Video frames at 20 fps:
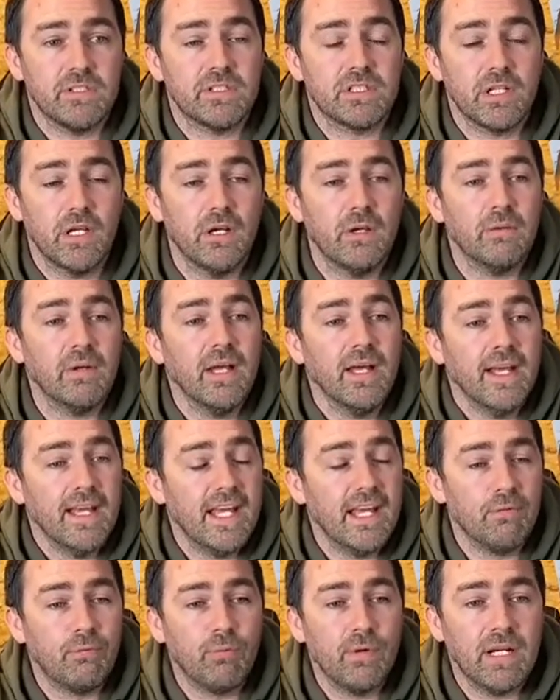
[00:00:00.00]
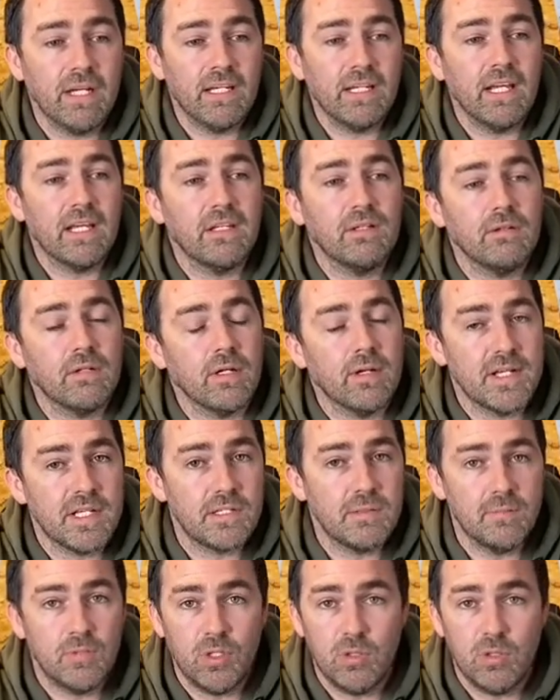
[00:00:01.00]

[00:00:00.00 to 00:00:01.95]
So if we can get you guys some